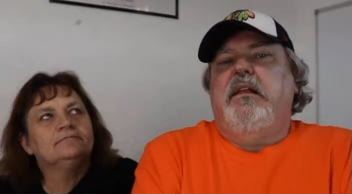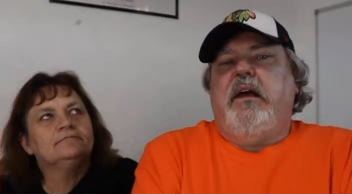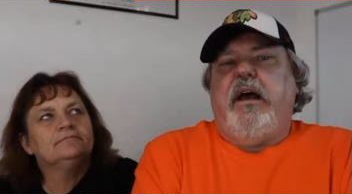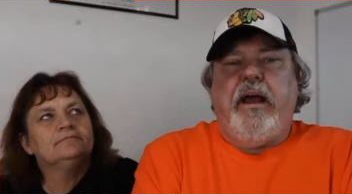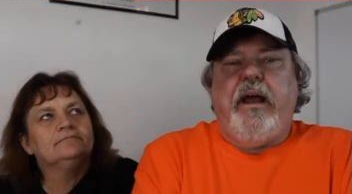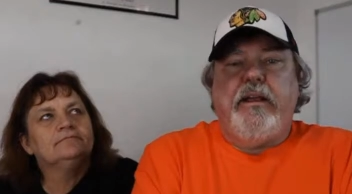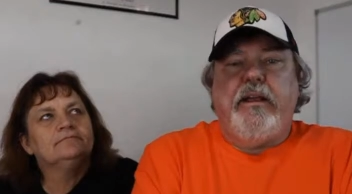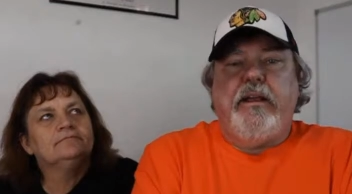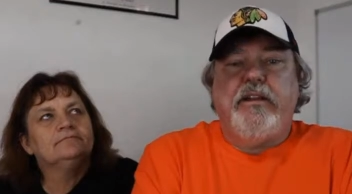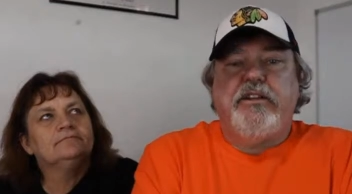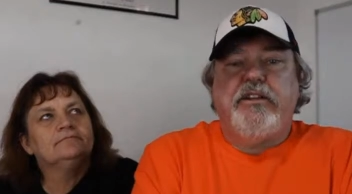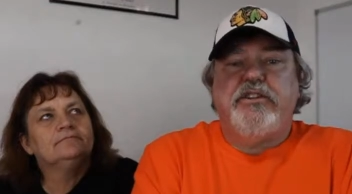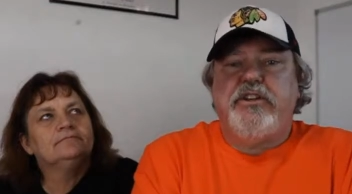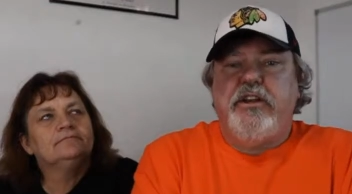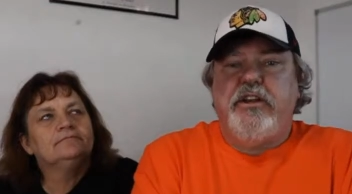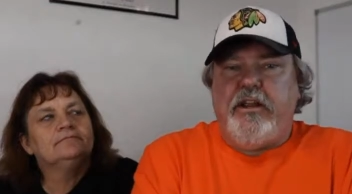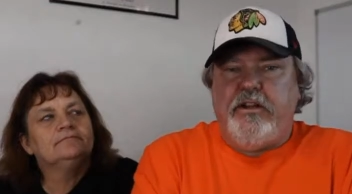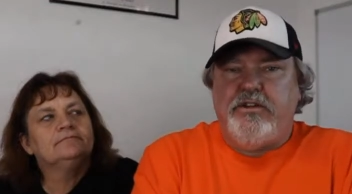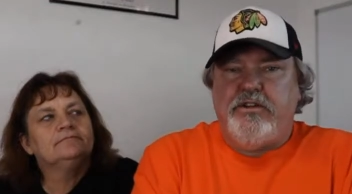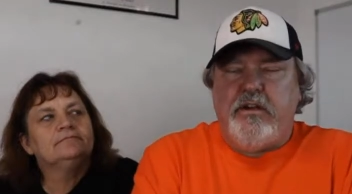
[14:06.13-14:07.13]
Speaker 1: I
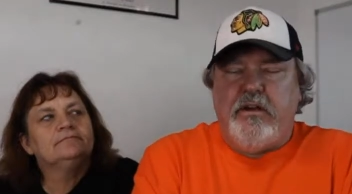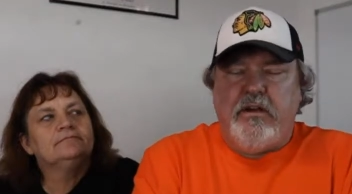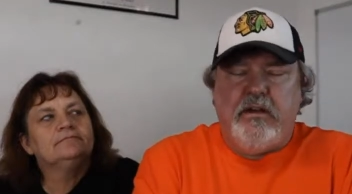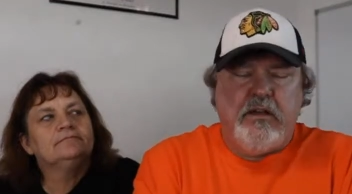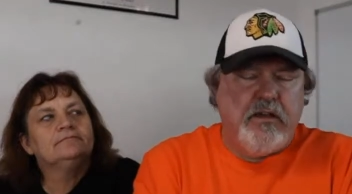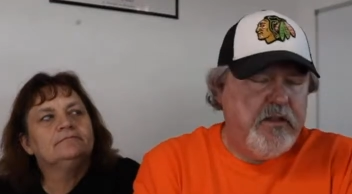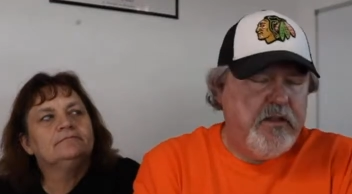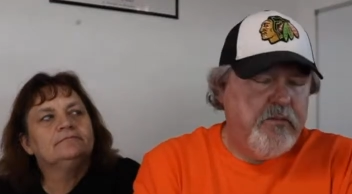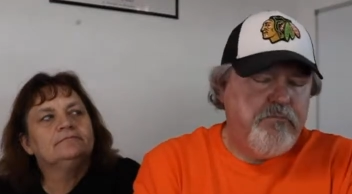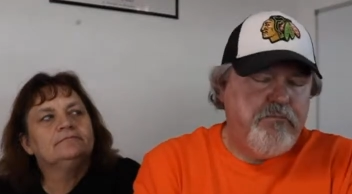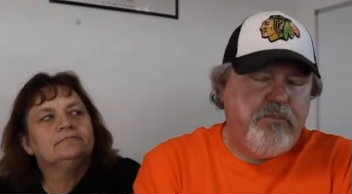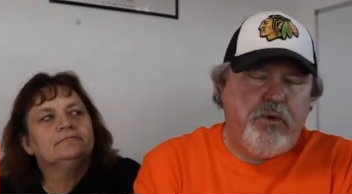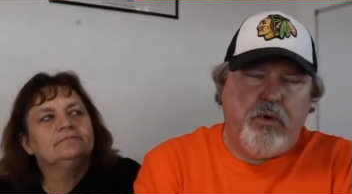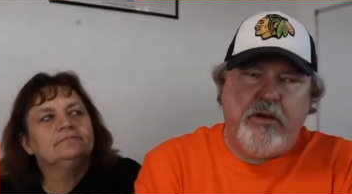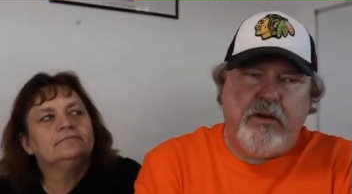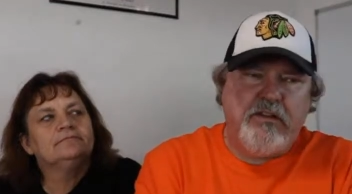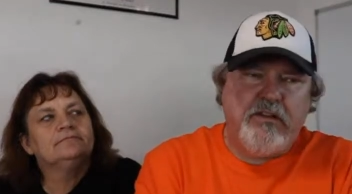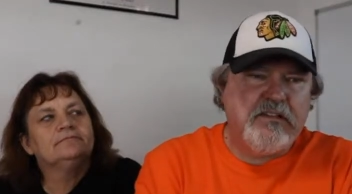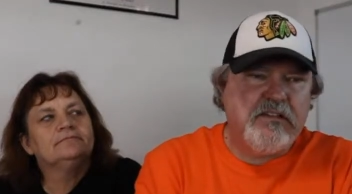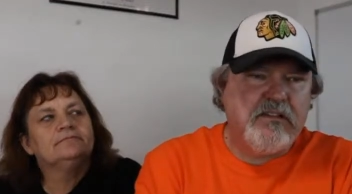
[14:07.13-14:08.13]
change.
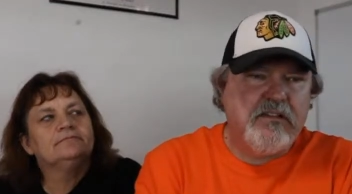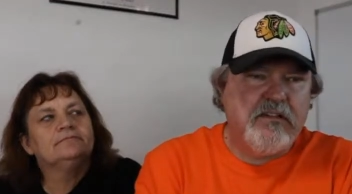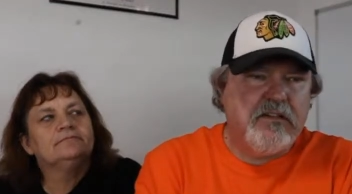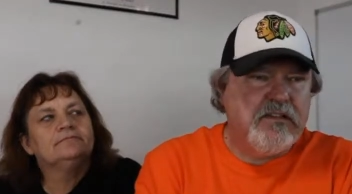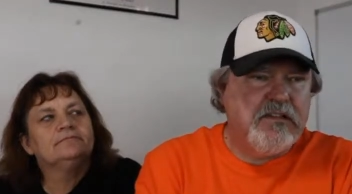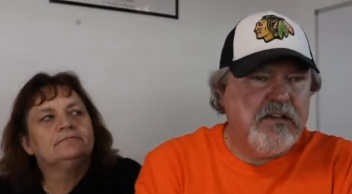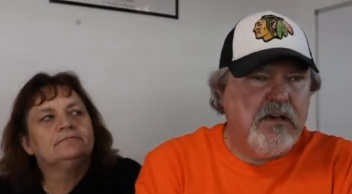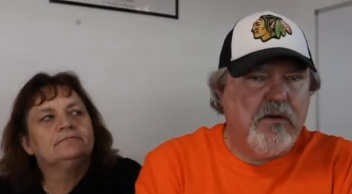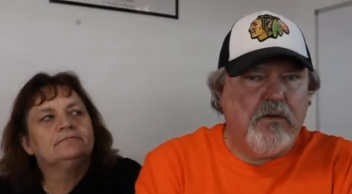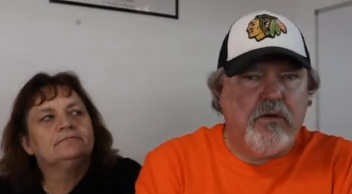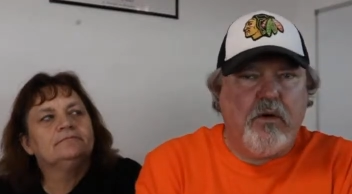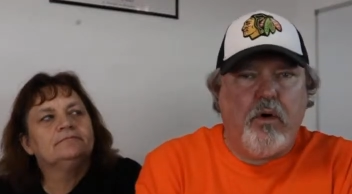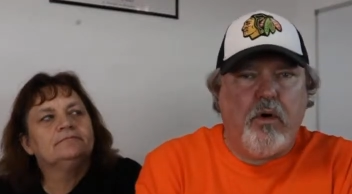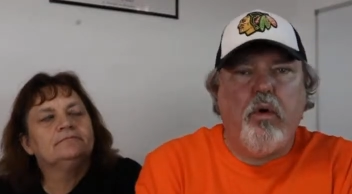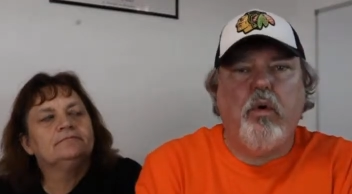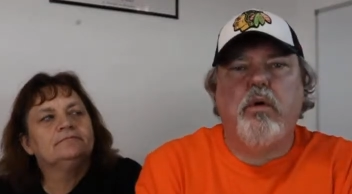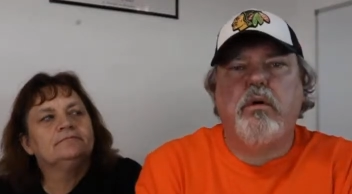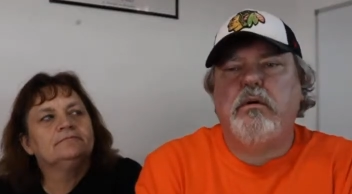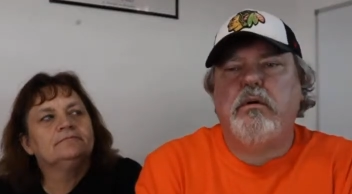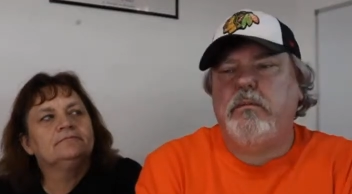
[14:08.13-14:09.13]
Boy, this is going to sound
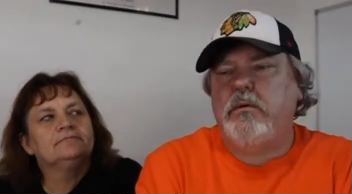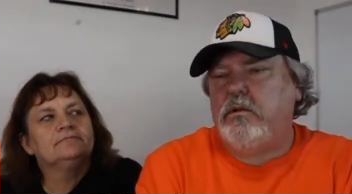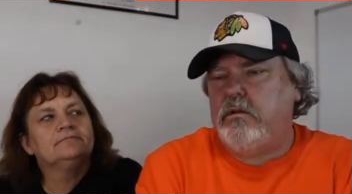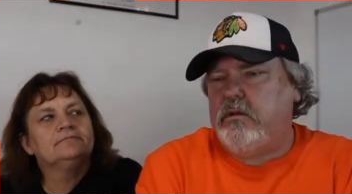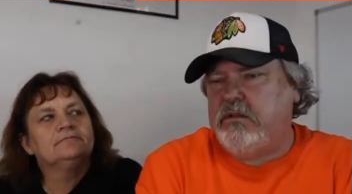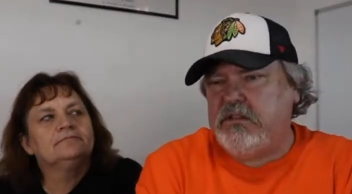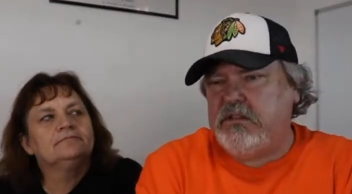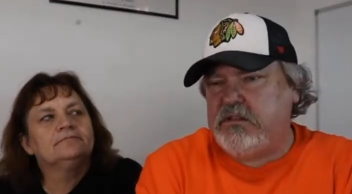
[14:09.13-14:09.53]
horrible.